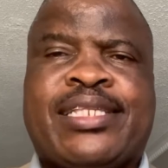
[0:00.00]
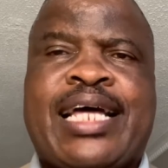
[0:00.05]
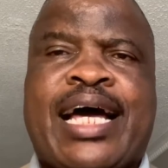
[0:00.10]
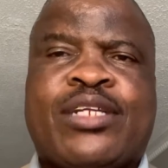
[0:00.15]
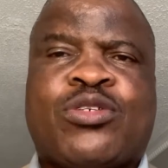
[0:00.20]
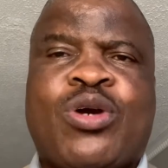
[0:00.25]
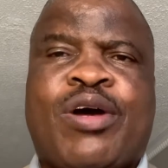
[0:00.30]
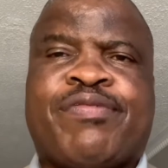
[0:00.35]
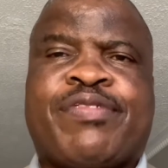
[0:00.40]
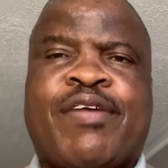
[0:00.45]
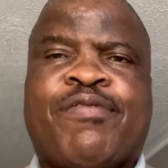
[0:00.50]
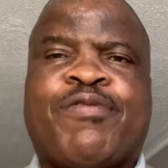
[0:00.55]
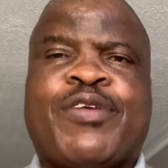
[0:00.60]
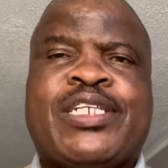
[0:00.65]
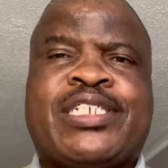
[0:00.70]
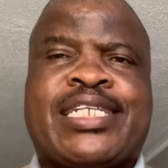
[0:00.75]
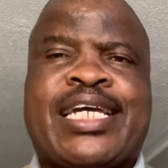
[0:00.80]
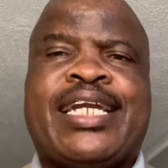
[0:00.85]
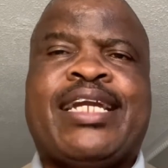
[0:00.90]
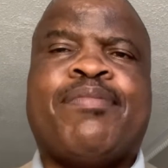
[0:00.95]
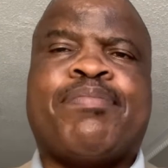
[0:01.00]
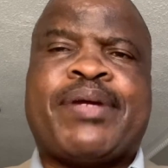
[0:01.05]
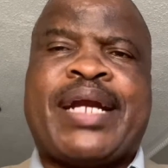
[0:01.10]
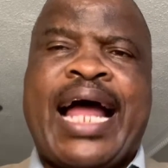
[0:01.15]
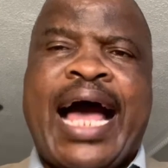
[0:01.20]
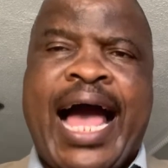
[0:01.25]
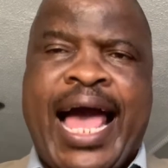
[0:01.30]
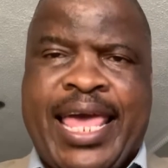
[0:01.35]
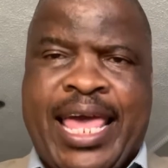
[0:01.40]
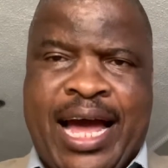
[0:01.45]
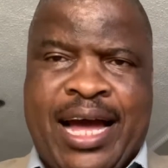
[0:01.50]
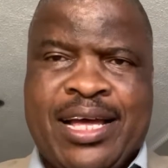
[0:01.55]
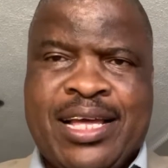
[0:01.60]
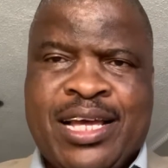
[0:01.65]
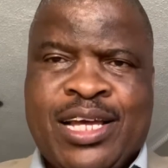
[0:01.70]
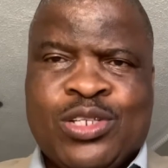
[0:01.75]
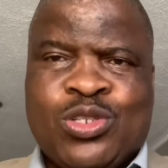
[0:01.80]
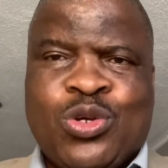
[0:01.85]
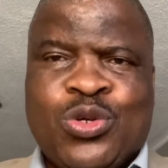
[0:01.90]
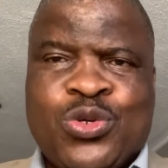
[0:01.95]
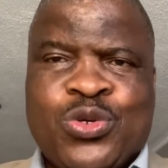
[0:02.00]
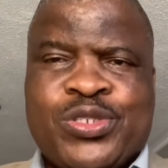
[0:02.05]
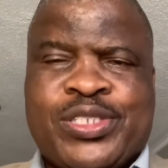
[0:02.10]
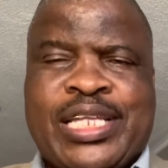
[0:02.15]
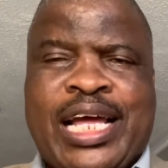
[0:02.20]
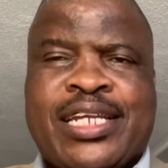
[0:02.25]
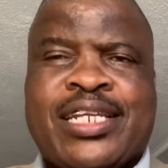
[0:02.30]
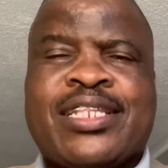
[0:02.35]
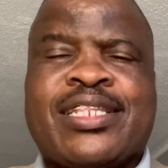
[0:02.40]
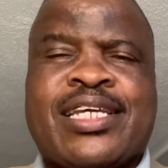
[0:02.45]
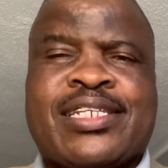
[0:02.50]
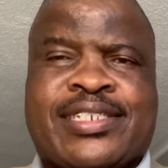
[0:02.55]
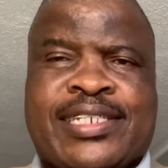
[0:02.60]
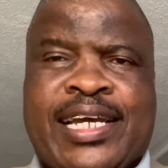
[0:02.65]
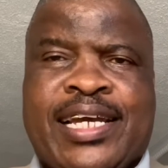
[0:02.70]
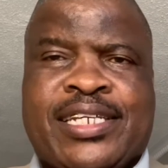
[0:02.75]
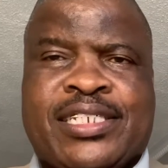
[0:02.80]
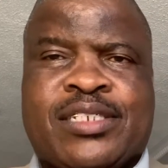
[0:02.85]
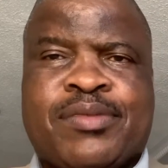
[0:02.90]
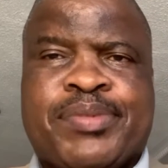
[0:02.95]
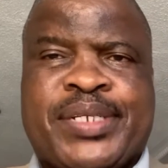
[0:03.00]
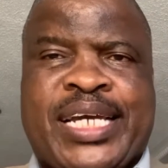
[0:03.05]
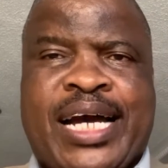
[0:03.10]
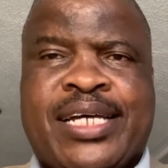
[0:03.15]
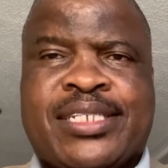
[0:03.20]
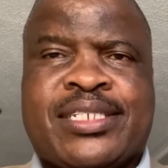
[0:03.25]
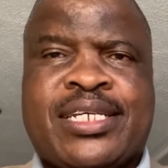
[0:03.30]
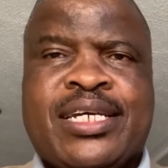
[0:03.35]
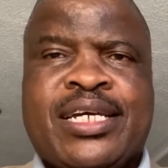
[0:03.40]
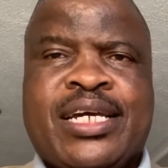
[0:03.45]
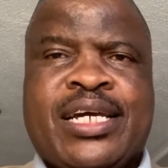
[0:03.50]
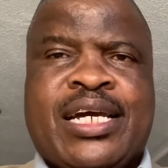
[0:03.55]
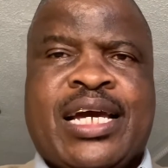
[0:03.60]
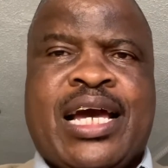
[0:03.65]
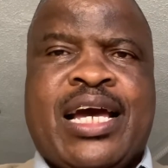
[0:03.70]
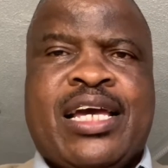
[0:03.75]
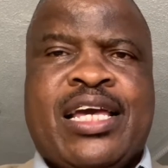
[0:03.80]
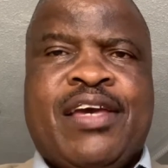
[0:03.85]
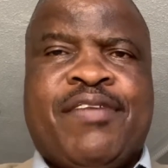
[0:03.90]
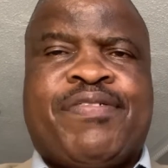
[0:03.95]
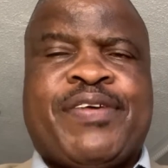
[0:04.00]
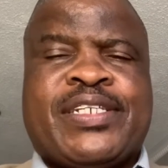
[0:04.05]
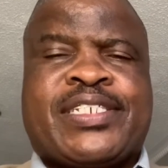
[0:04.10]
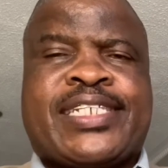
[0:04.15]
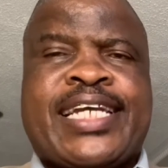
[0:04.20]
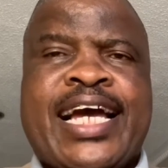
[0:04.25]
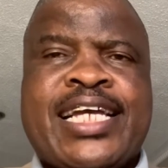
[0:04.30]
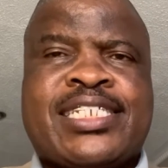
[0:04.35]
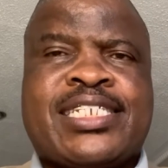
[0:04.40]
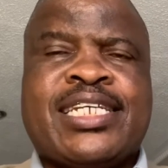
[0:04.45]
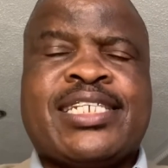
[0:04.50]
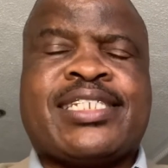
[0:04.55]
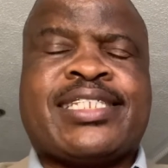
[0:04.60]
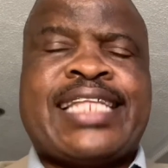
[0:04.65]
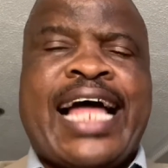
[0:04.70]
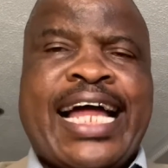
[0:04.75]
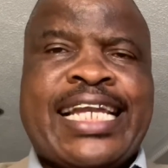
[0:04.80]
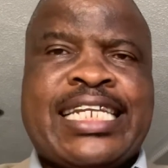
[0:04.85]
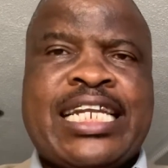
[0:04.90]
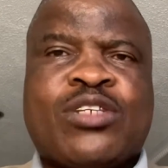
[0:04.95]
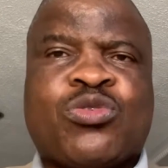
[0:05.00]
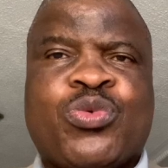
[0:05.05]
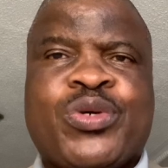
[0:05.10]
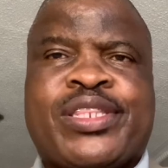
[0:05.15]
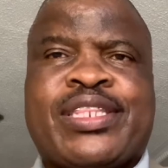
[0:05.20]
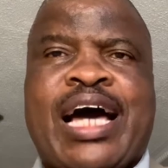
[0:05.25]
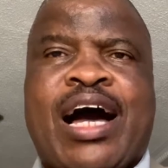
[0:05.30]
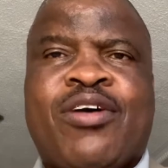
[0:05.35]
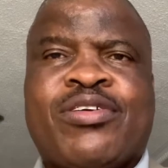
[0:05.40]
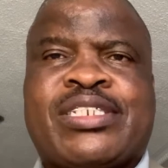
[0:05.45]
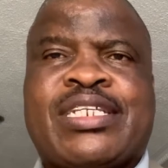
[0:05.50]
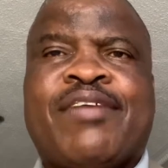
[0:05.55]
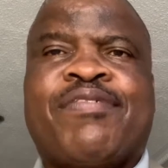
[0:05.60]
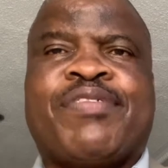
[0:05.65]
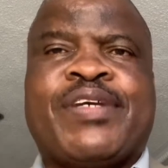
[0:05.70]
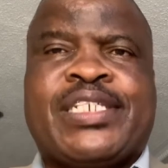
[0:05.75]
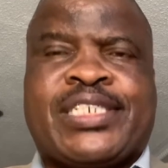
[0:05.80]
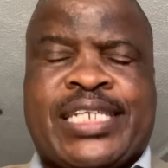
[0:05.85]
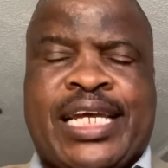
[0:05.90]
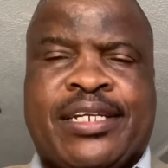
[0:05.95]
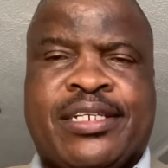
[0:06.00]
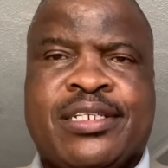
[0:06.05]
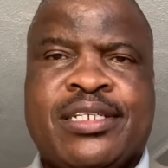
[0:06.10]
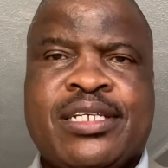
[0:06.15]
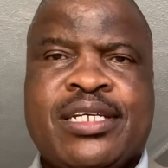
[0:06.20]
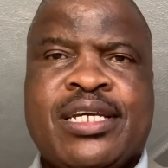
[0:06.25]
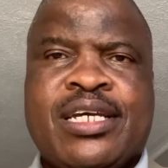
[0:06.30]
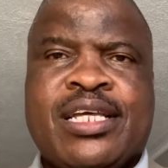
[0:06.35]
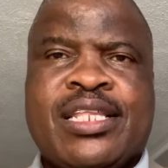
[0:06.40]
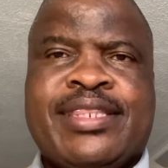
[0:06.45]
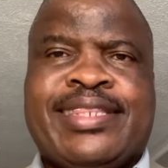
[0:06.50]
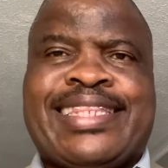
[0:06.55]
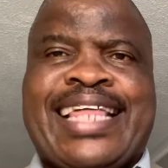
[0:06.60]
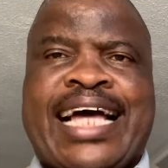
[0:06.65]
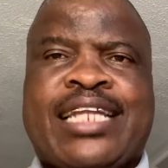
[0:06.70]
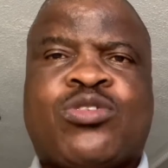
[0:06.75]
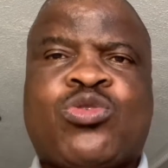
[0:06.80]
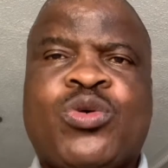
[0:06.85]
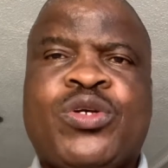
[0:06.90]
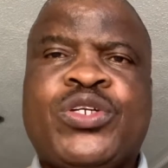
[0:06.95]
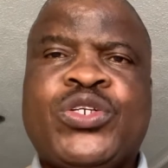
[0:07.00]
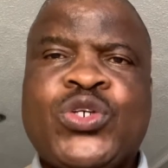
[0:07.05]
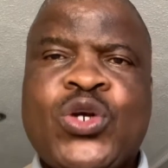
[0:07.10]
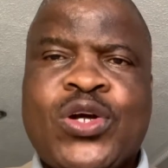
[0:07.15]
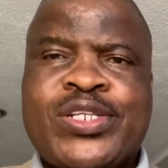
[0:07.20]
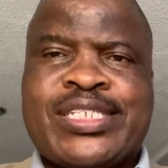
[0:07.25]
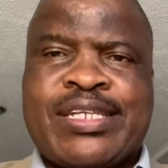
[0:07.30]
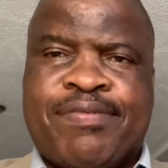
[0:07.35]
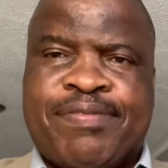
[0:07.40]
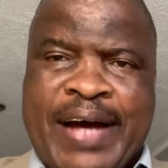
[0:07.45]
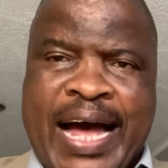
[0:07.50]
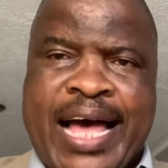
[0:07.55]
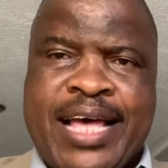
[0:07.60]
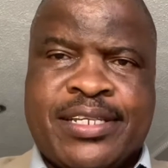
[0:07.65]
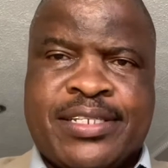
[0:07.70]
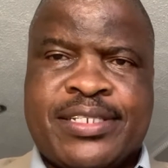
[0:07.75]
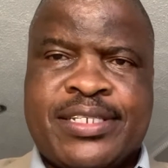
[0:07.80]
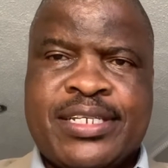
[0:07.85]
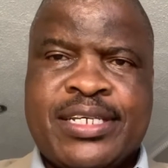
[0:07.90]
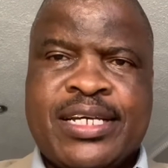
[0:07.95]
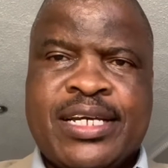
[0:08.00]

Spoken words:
that you have the vision prior to you starting the church, because if a church is started without a vision, that will not suffice.